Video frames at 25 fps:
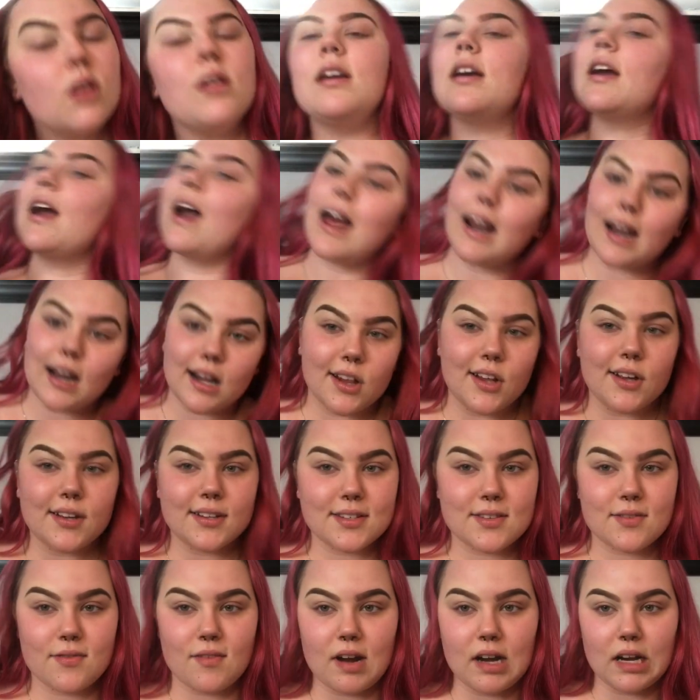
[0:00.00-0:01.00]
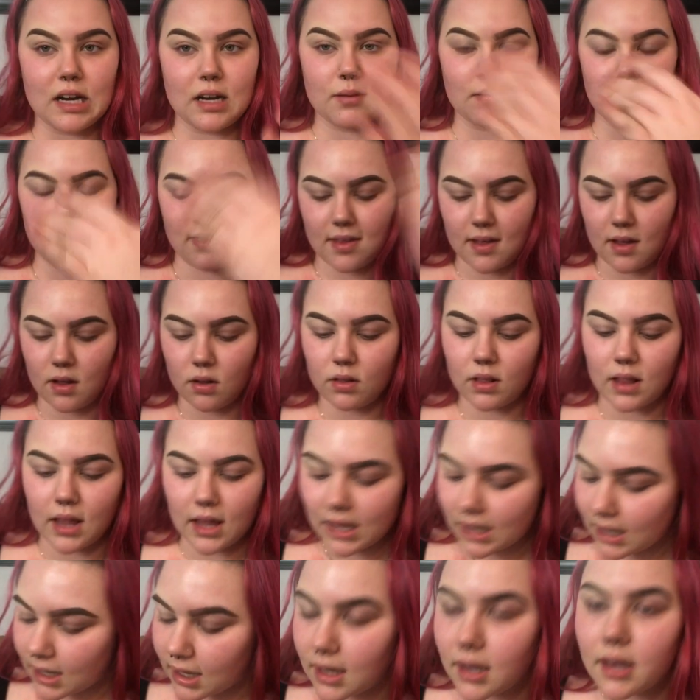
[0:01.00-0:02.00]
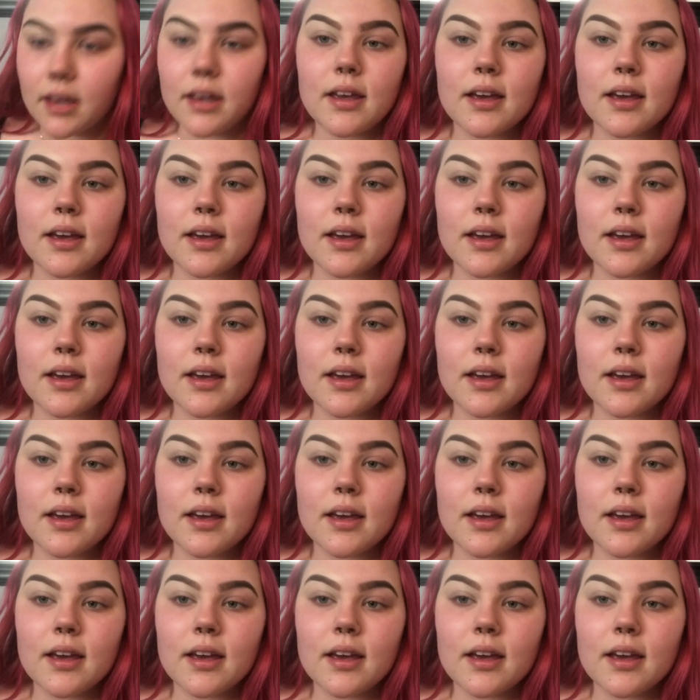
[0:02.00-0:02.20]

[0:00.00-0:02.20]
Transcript: it kind of looks funny without like